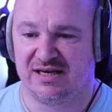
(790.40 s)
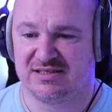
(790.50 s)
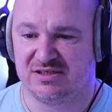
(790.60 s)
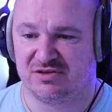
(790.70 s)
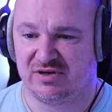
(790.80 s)

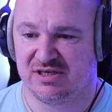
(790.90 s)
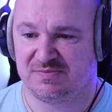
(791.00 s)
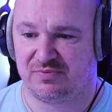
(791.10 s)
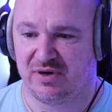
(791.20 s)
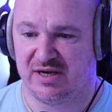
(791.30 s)
injury.
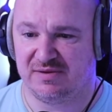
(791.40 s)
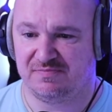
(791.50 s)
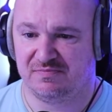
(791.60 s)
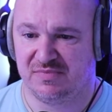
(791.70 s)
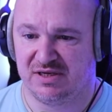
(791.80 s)

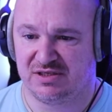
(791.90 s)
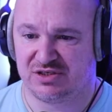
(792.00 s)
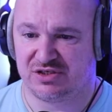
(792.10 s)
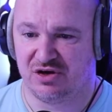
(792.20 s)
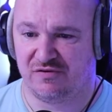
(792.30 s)
He's
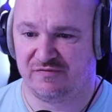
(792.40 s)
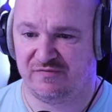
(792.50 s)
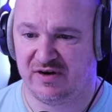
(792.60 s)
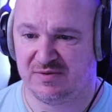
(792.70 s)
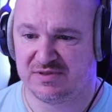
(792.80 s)
stuffed.
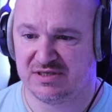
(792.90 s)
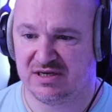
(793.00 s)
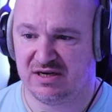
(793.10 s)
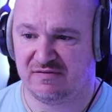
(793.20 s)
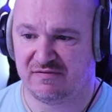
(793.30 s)
Phillips is in
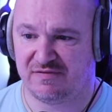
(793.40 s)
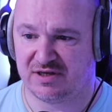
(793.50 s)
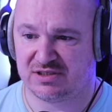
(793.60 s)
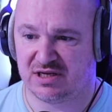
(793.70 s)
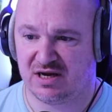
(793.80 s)
need of a
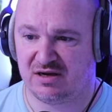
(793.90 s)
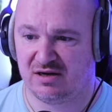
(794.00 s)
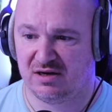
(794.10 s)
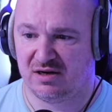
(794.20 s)
fresh start,